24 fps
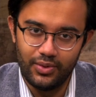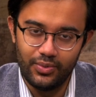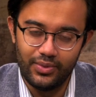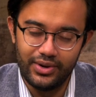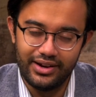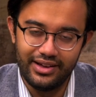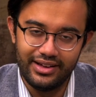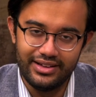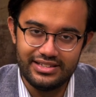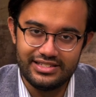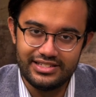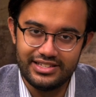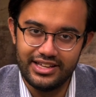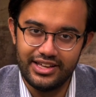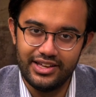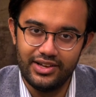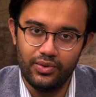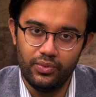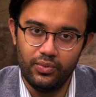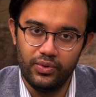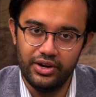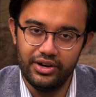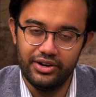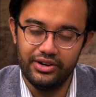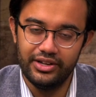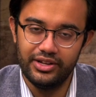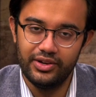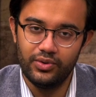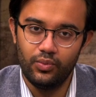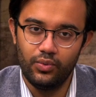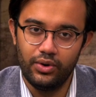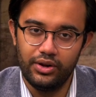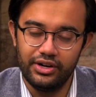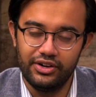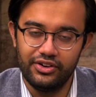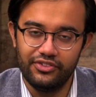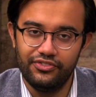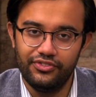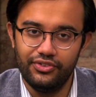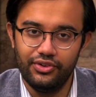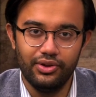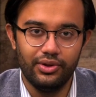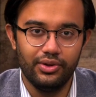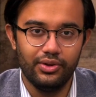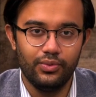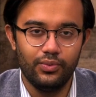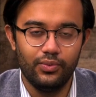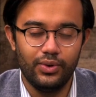when I say weird and
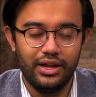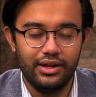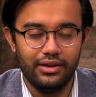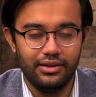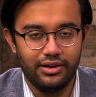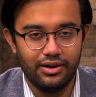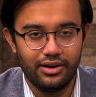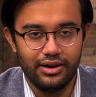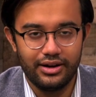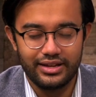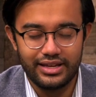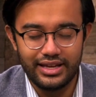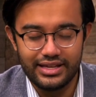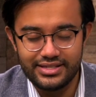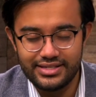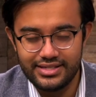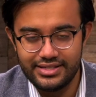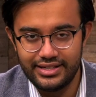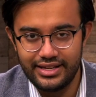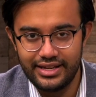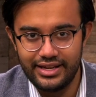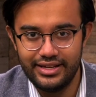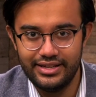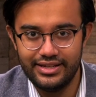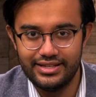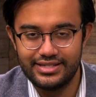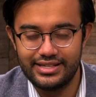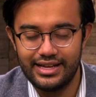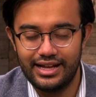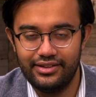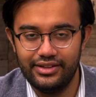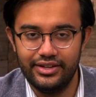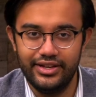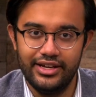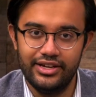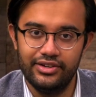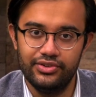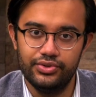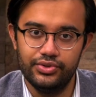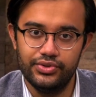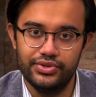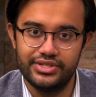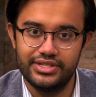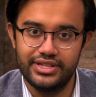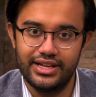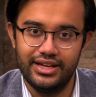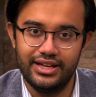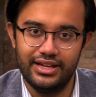wonderful, well, our guest today is Helen
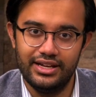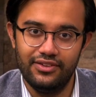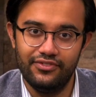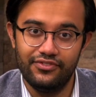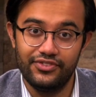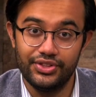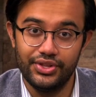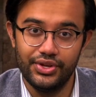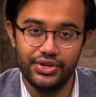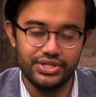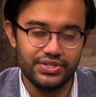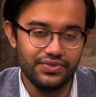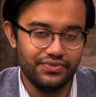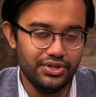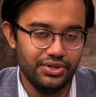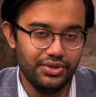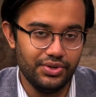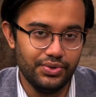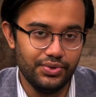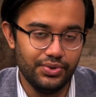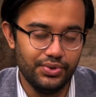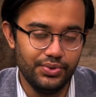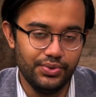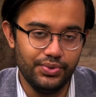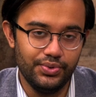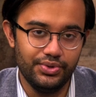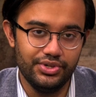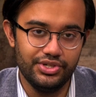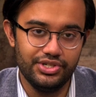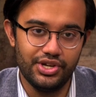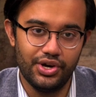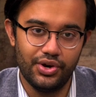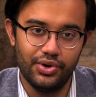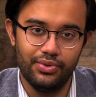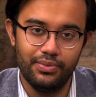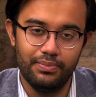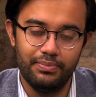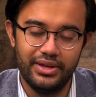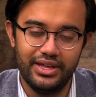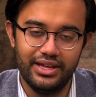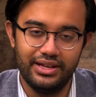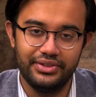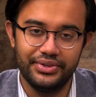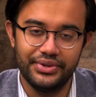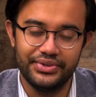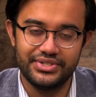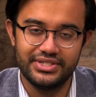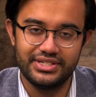Andrews. And for those of you who don't pay
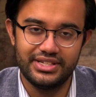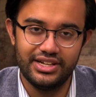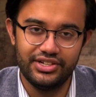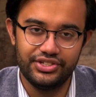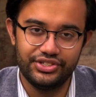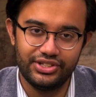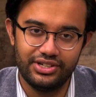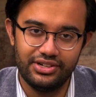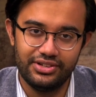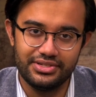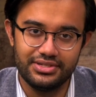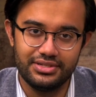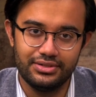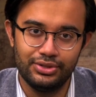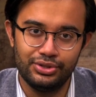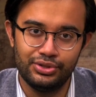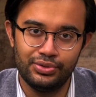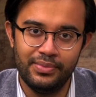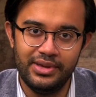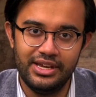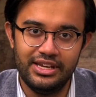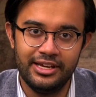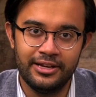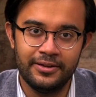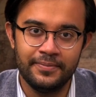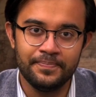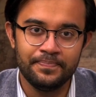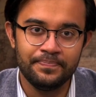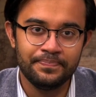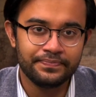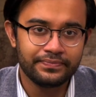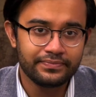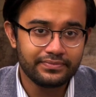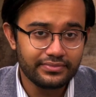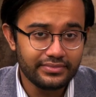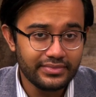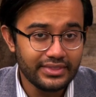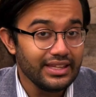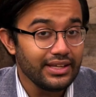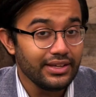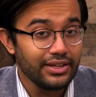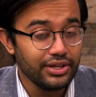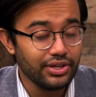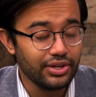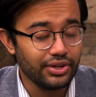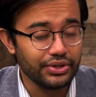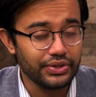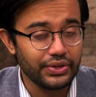close attention on social media,
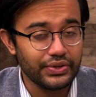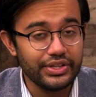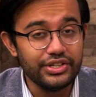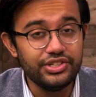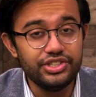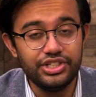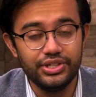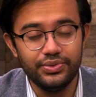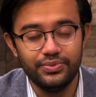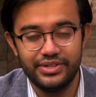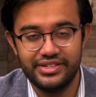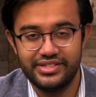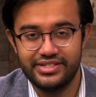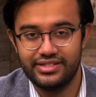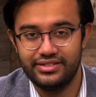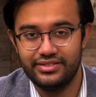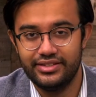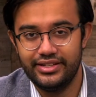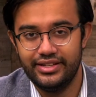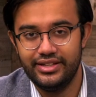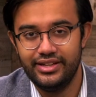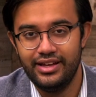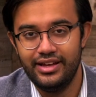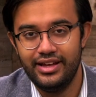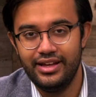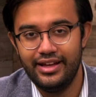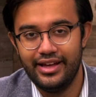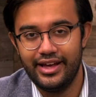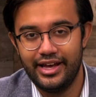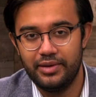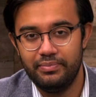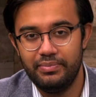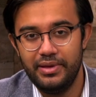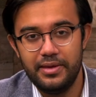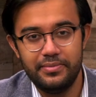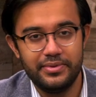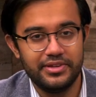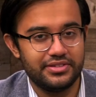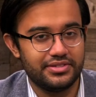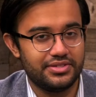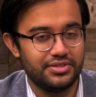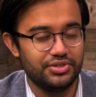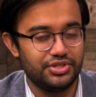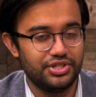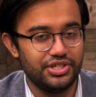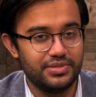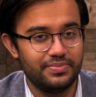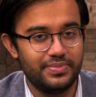you'll know that she recently had a baby. And
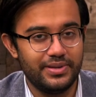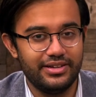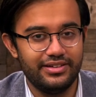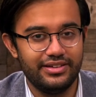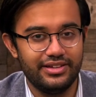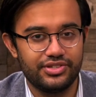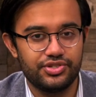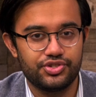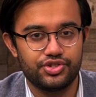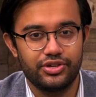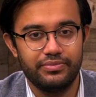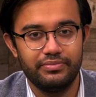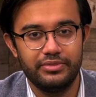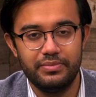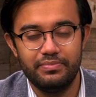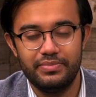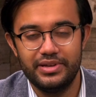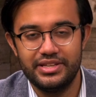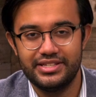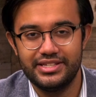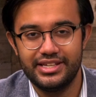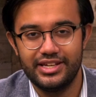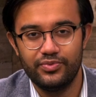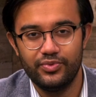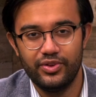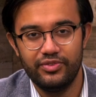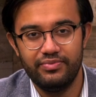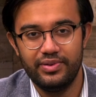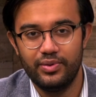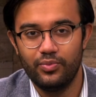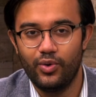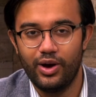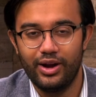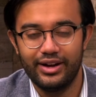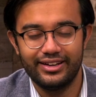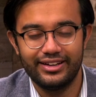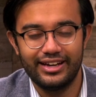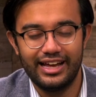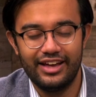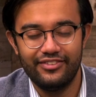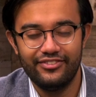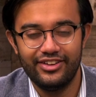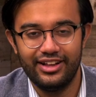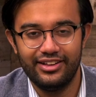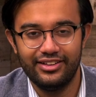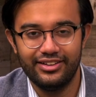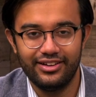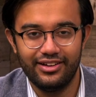so she's been extremely busy, and we've been wanting to have
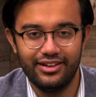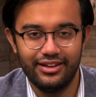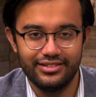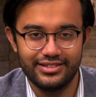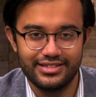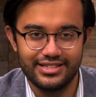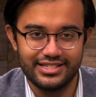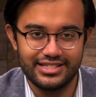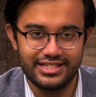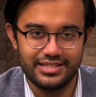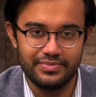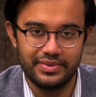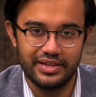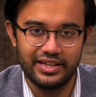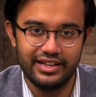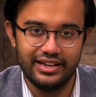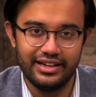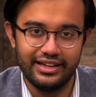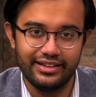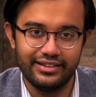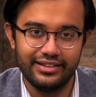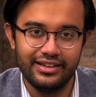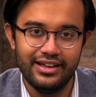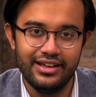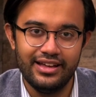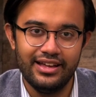Helen on since the beginning.